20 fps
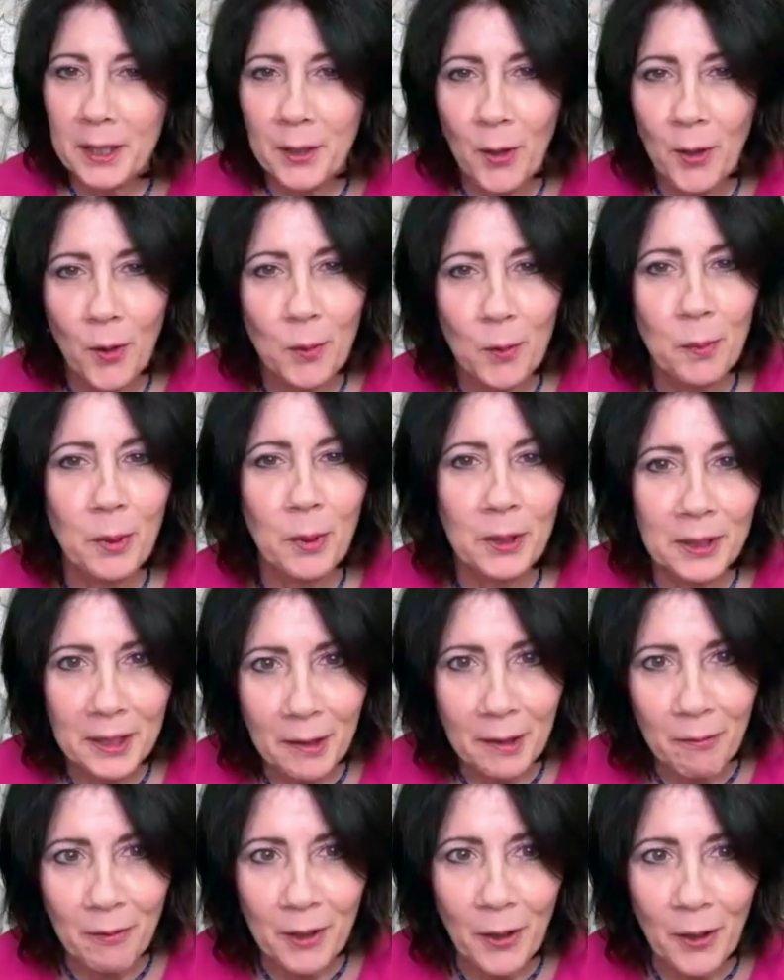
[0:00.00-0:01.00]
Code,
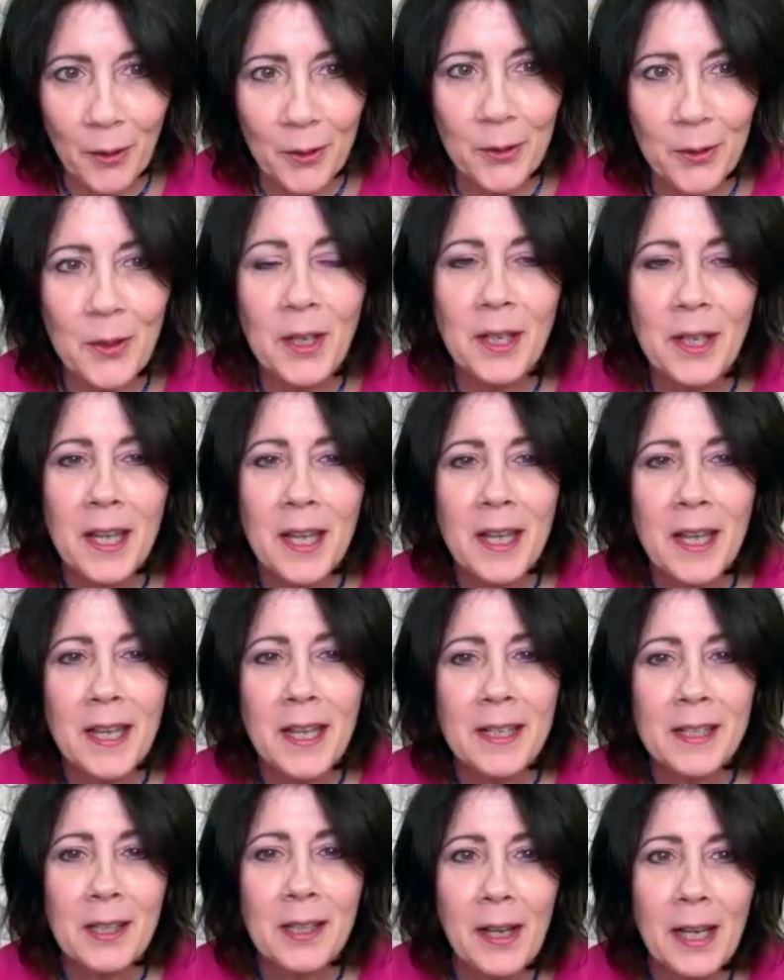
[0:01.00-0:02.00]
Belief Code.
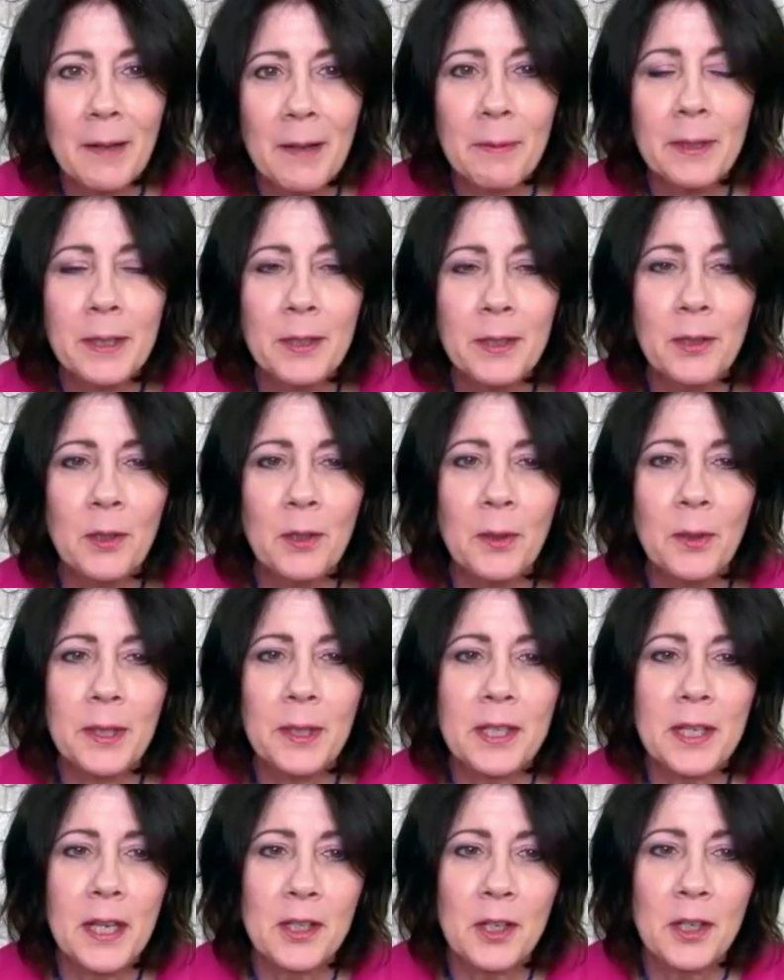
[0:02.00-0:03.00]
Today I'm going to do a
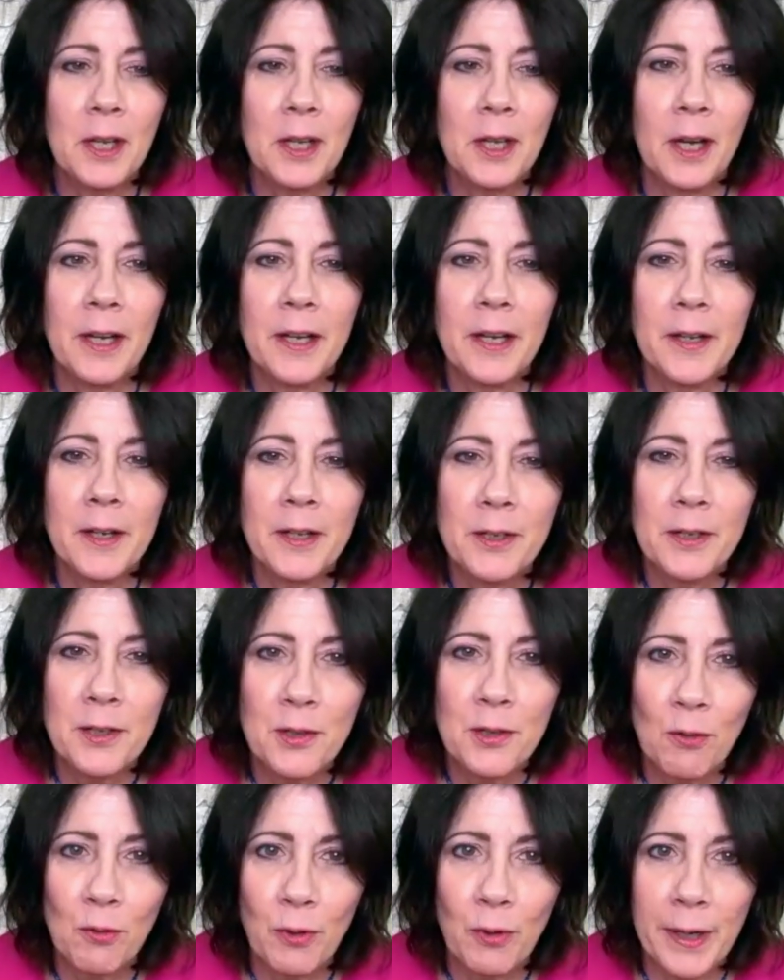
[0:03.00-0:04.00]
session on
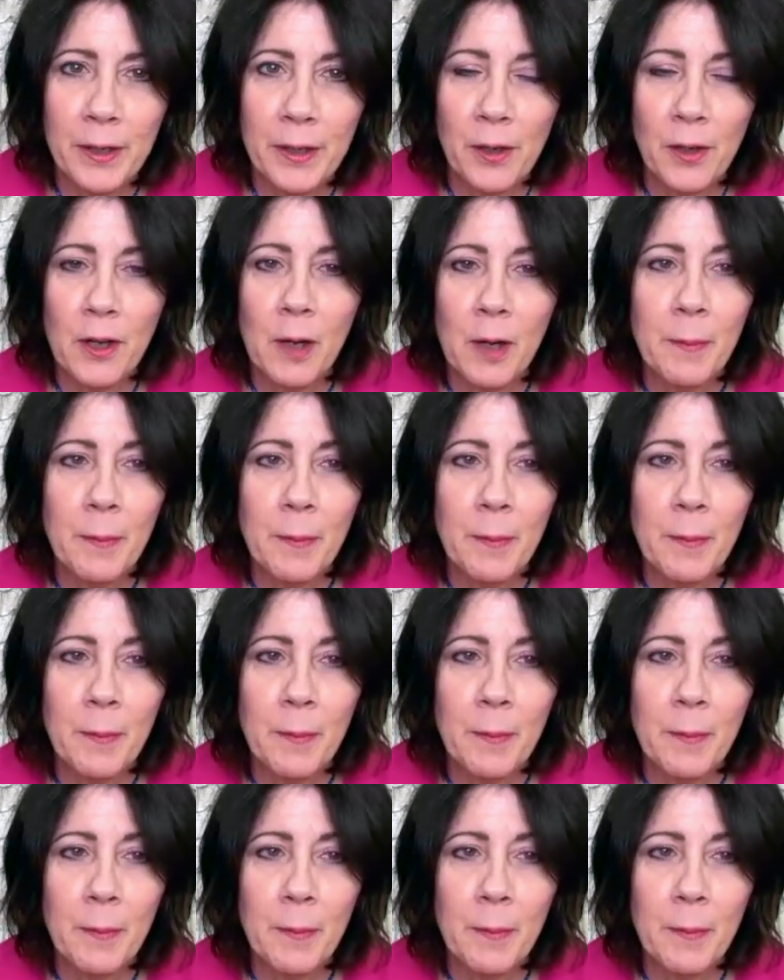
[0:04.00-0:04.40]
surrender.